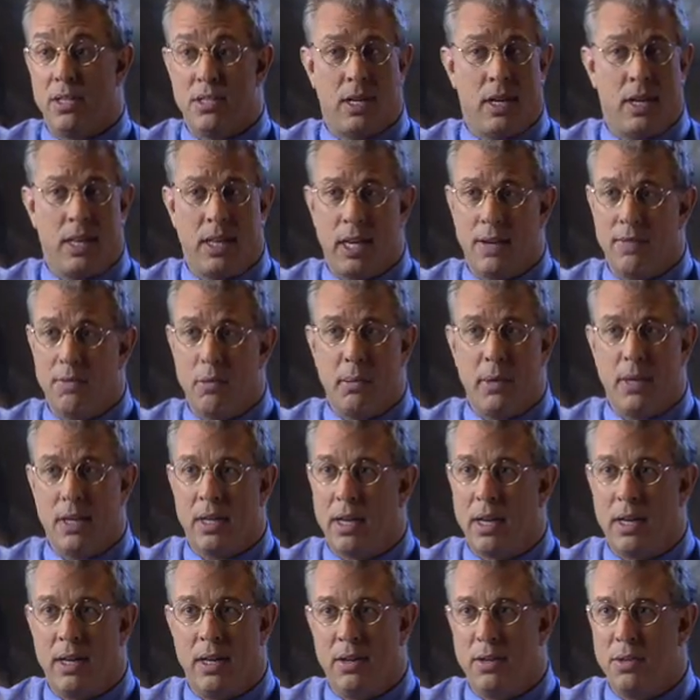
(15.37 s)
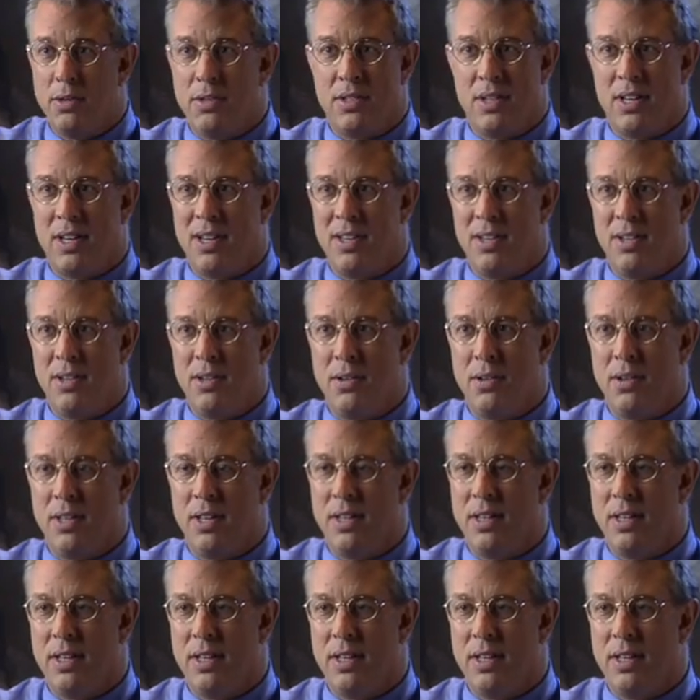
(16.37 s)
And I think everybody kind of knows that,